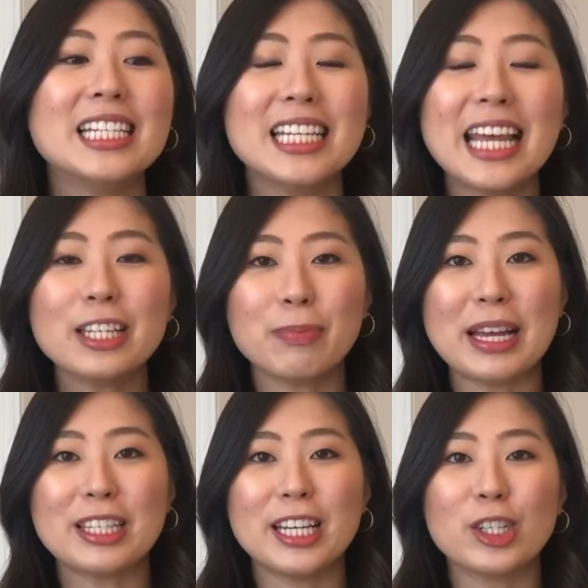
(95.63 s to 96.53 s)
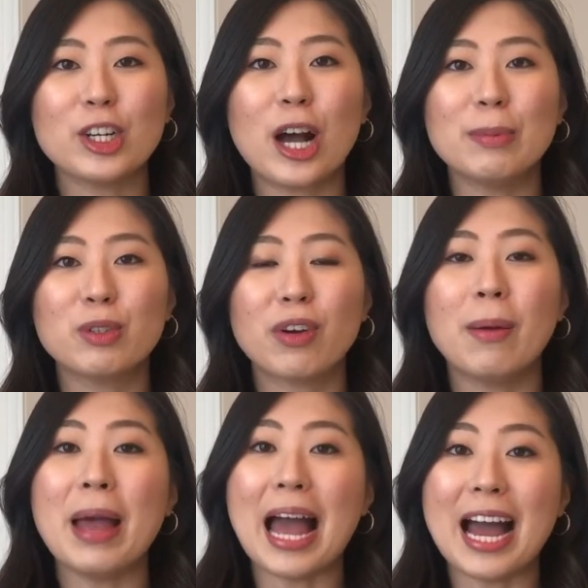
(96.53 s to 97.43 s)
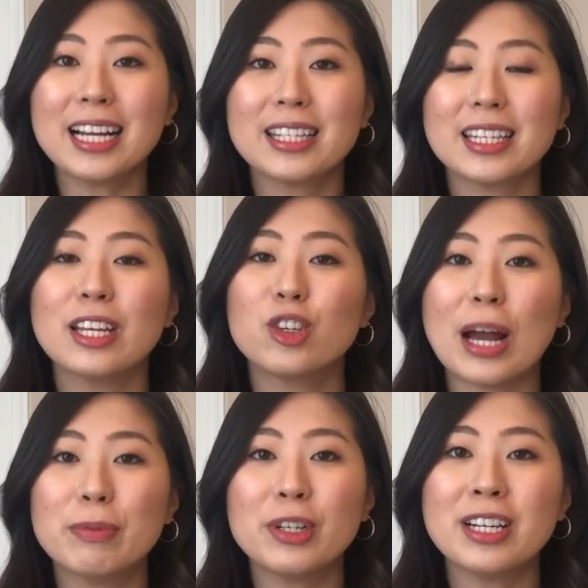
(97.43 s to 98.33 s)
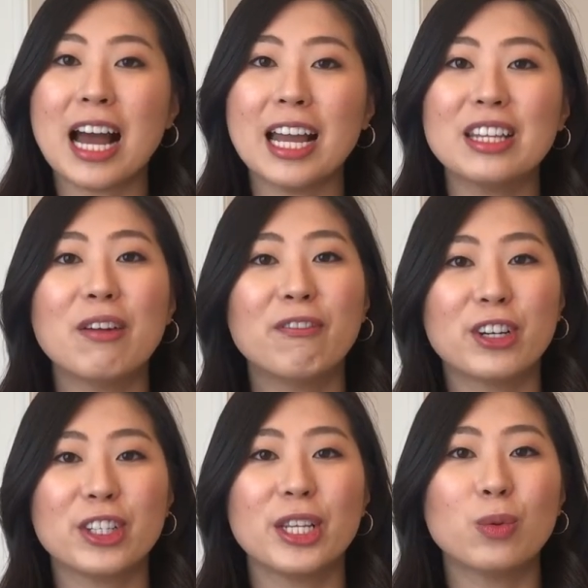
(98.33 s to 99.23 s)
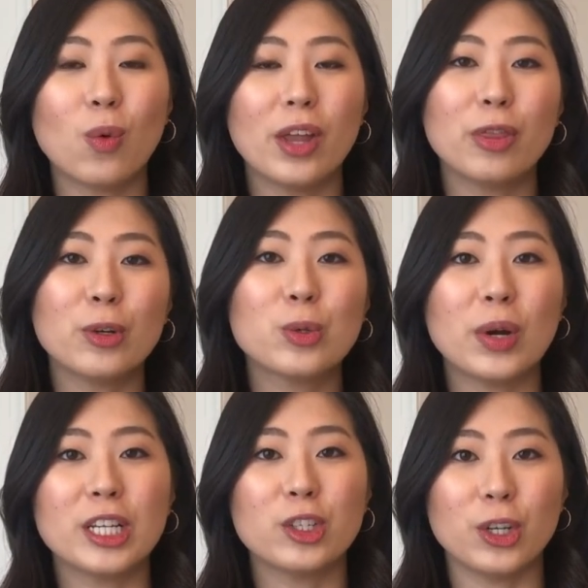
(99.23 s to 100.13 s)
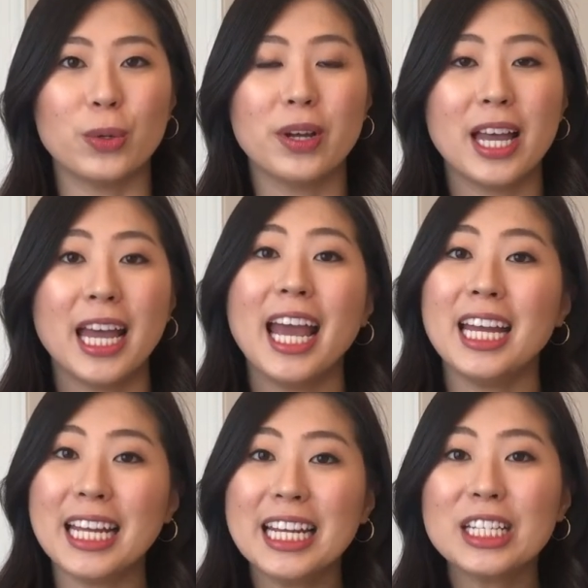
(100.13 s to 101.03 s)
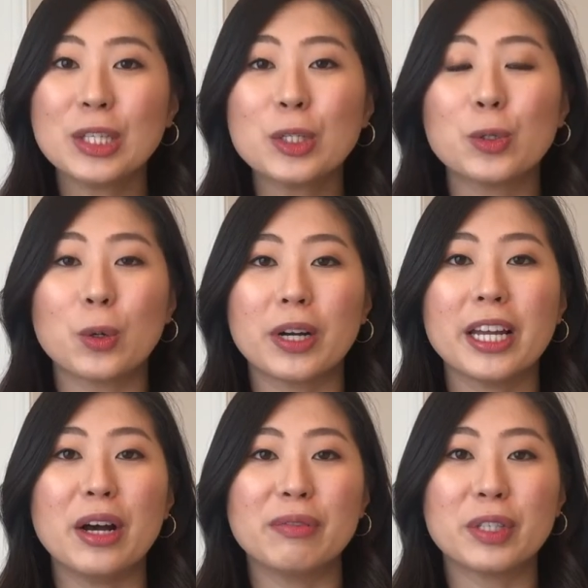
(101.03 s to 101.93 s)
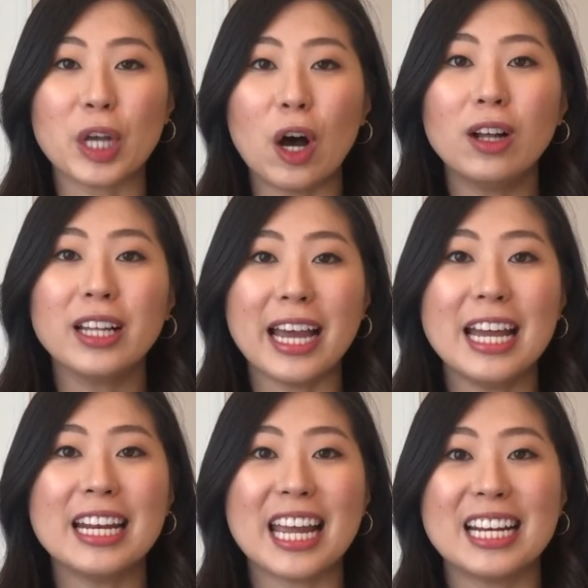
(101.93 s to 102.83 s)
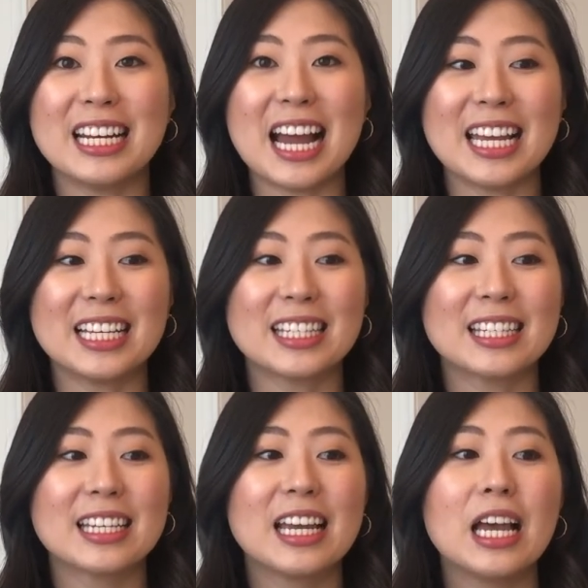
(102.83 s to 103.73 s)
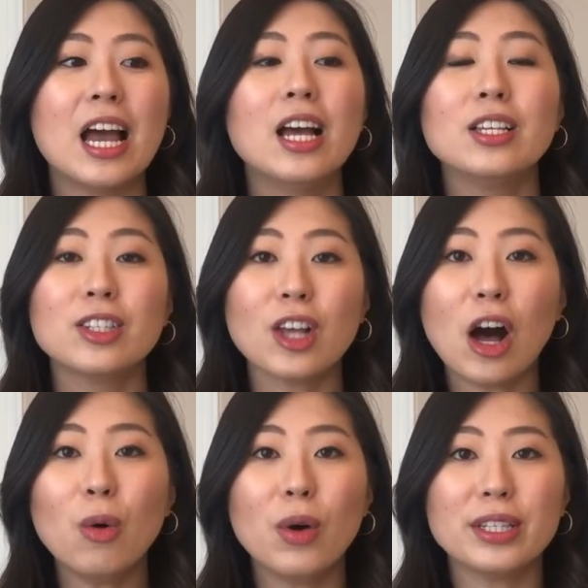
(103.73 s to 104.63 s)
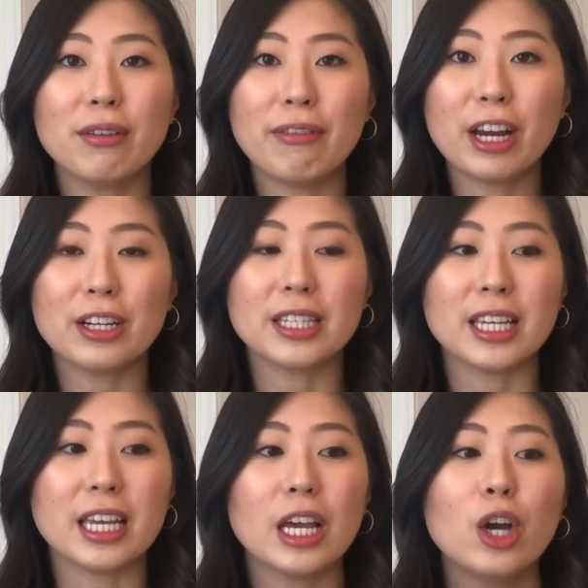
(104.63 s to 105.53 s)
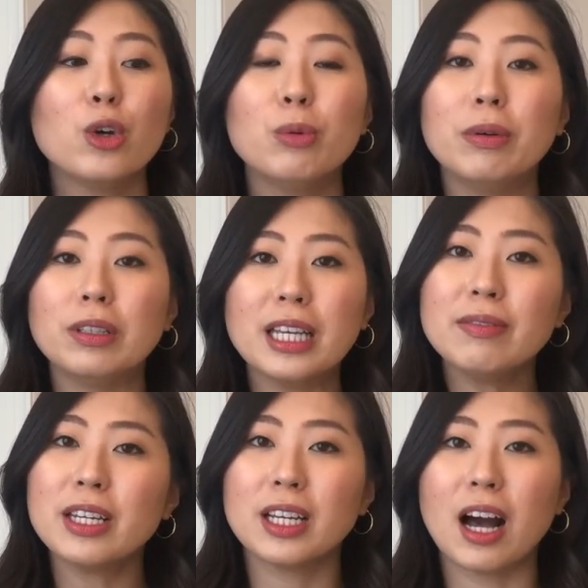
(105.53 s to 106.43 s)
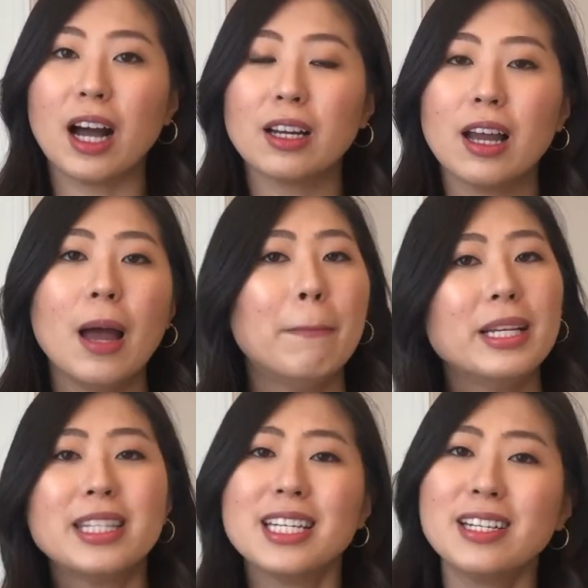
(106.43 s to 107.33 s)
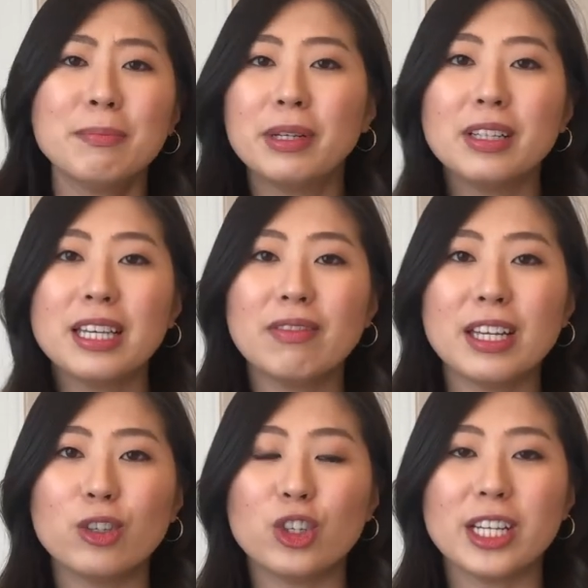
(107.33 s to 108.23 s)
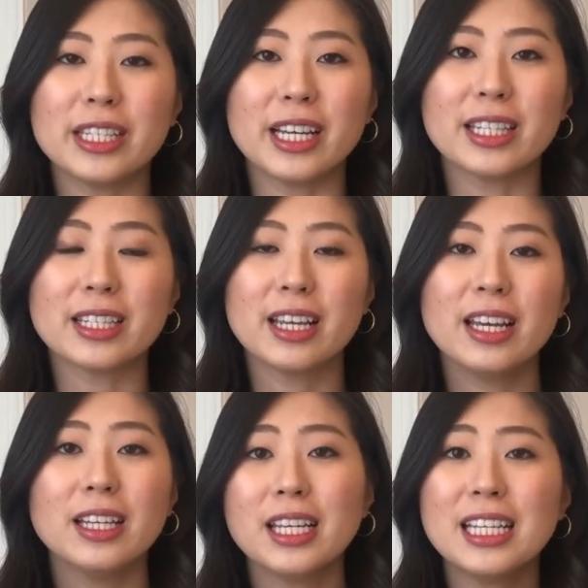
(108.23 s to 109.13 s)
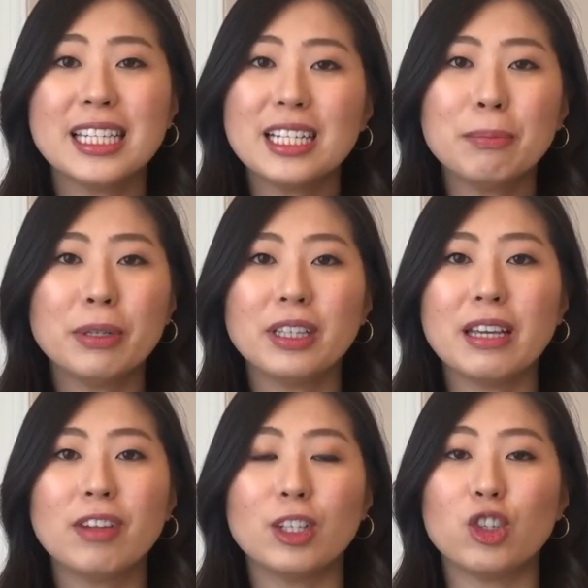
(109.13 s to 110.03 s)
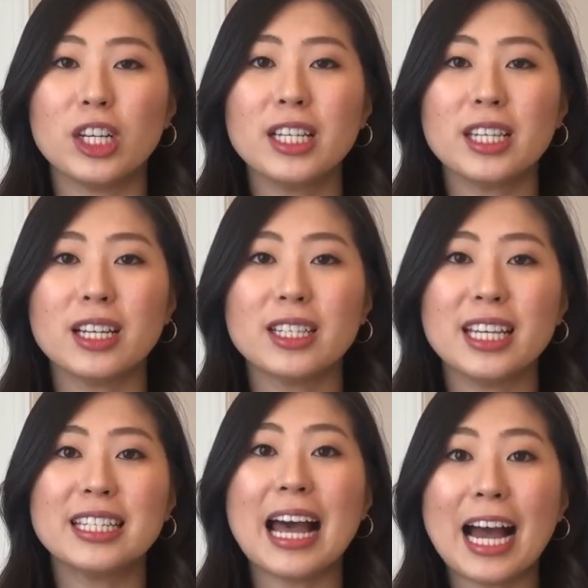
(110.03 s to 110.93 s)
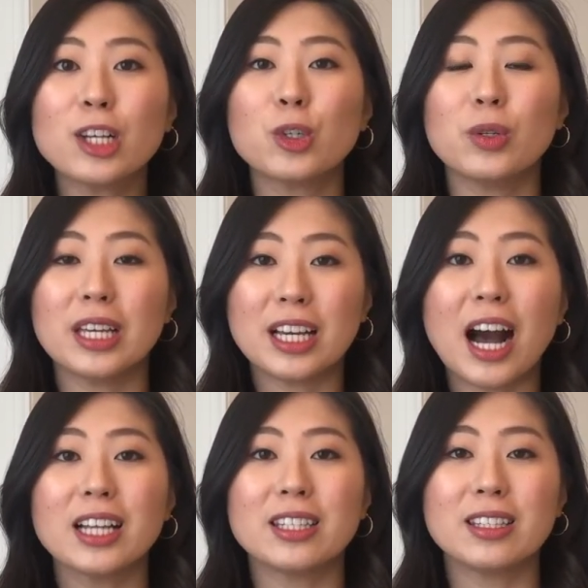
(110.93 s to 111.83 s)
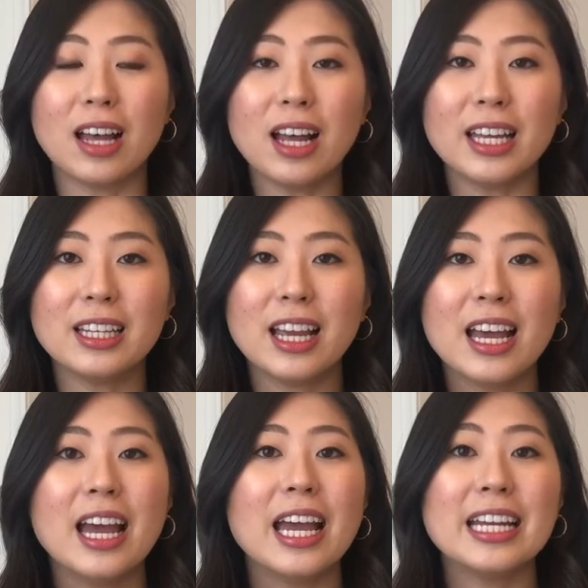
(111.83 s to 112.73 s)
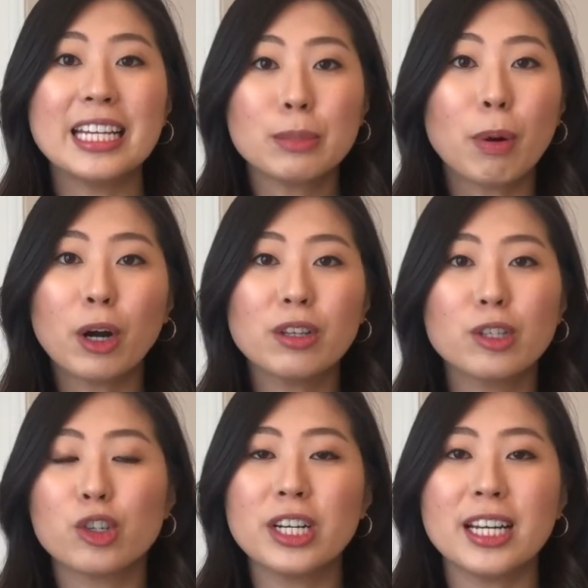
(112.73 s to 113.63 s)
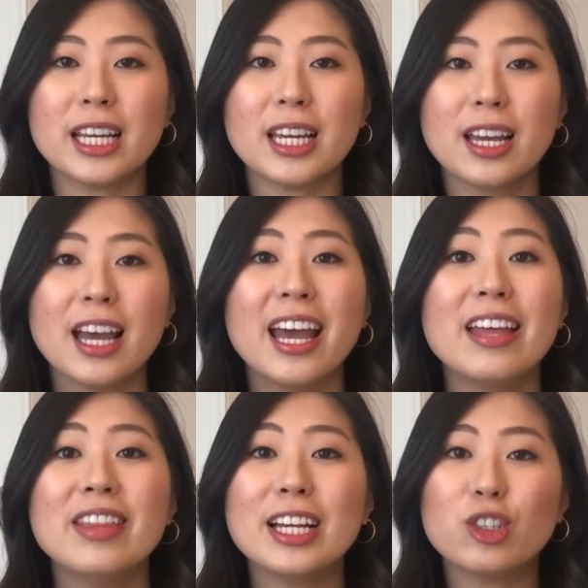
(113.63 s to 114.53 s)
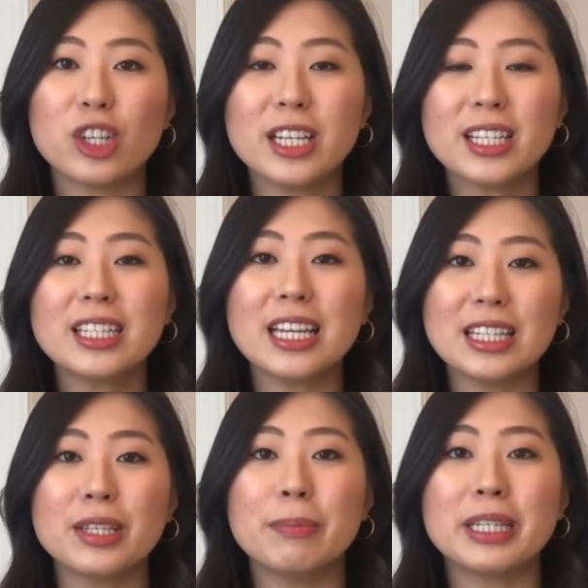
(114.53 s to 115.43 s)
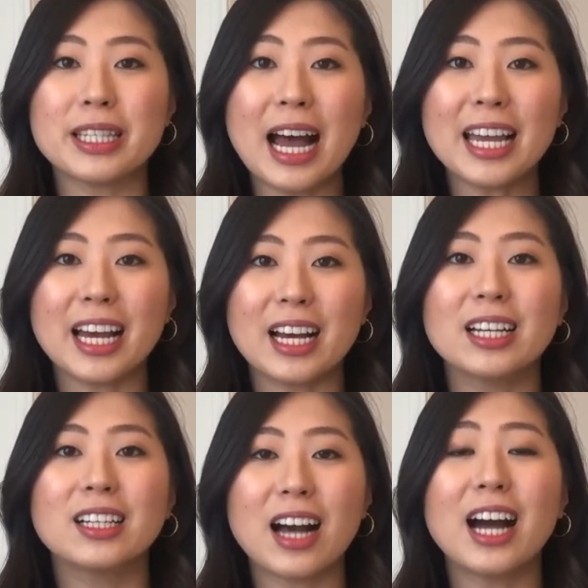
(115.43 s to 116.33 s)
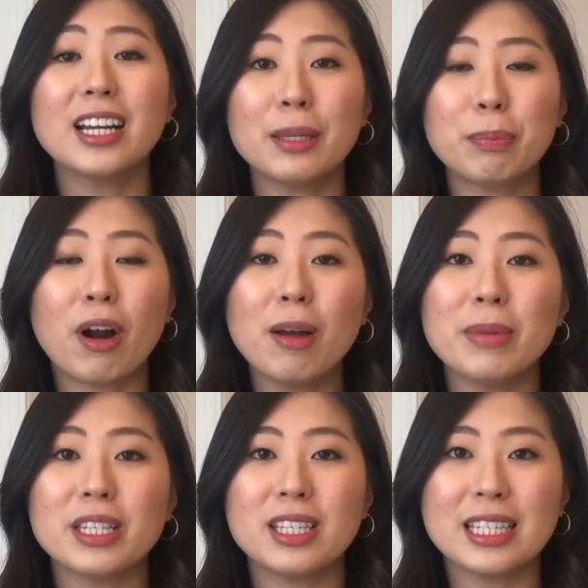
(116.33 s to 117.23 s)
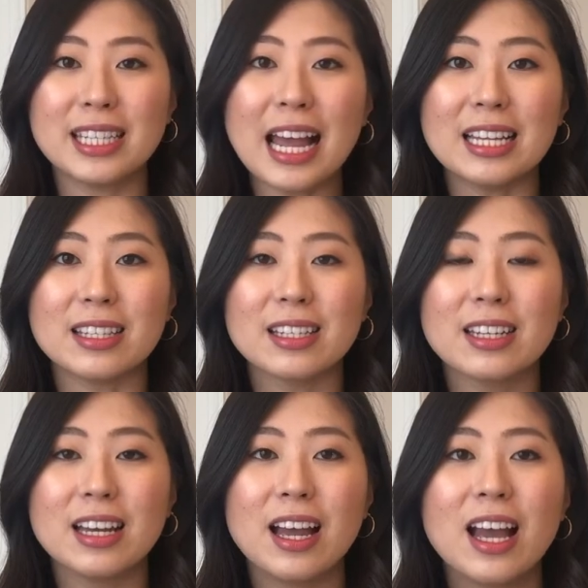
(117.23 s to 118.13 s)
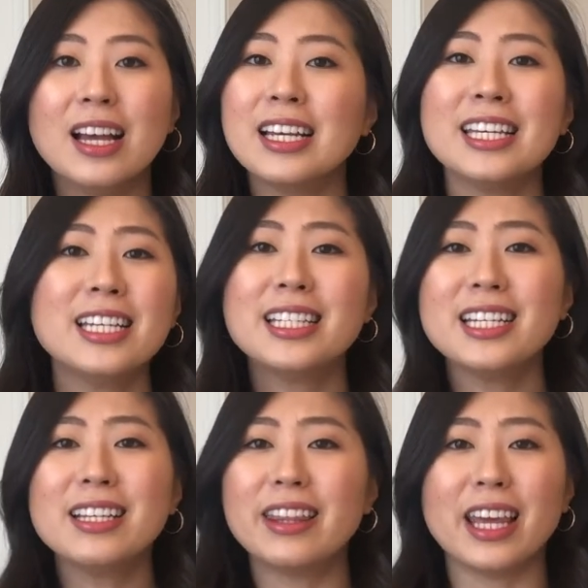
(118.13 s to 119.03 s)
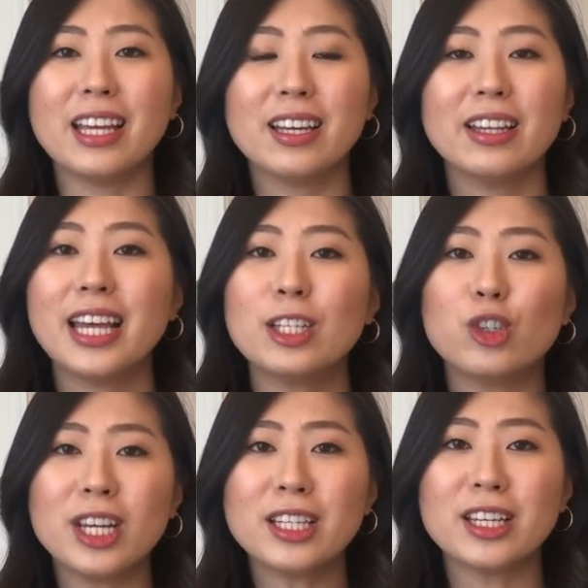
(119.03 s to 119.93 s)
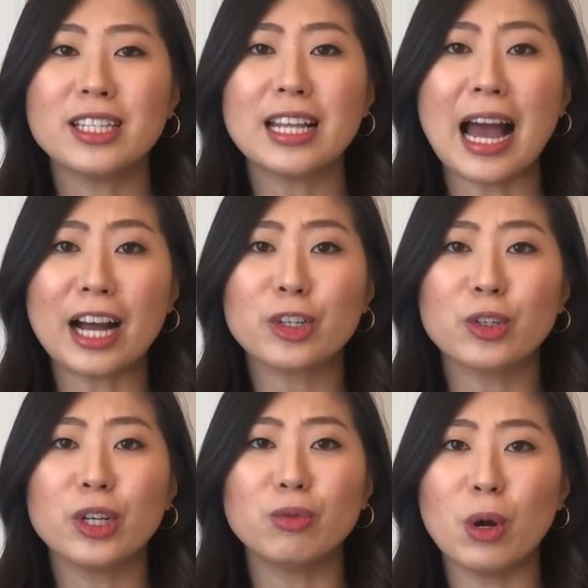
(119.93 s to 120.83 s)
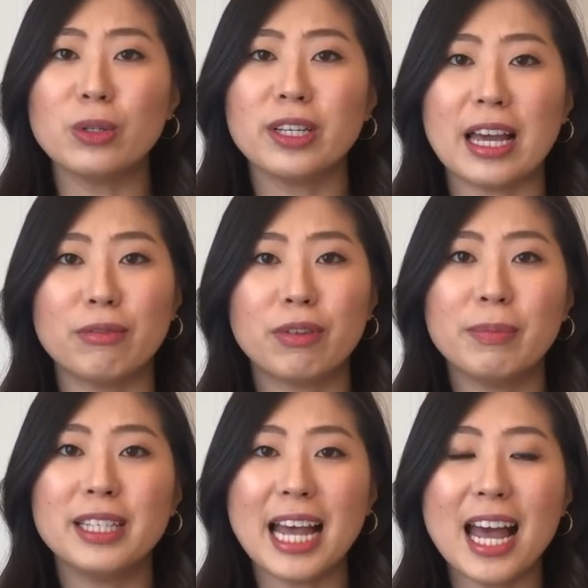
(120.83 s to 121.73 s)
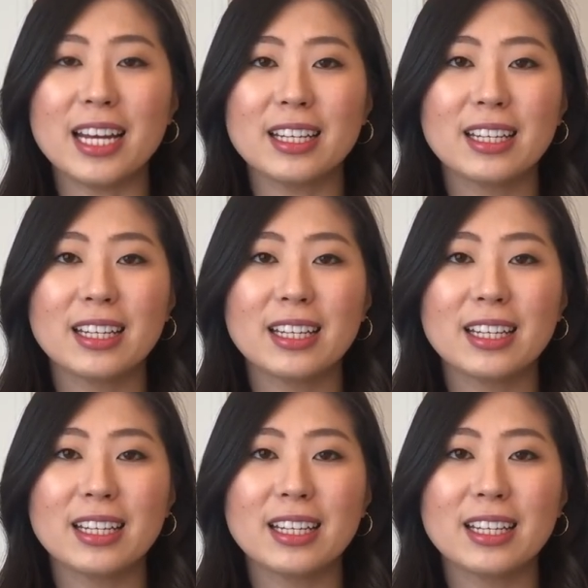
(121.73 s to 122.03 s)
Today's message comes from Acts chapter 9, verses 1 through 22, and it is the story of Saul and Ananias. Saul was a Pharisee who believed in God, but didn't believe in Jesus. He didn't believe that Jesus is actually God's son, and he's part of the Trinity, and that Jesus is the Messiah God had promised to send. He didn't think that Jesus actually rose again from the dead.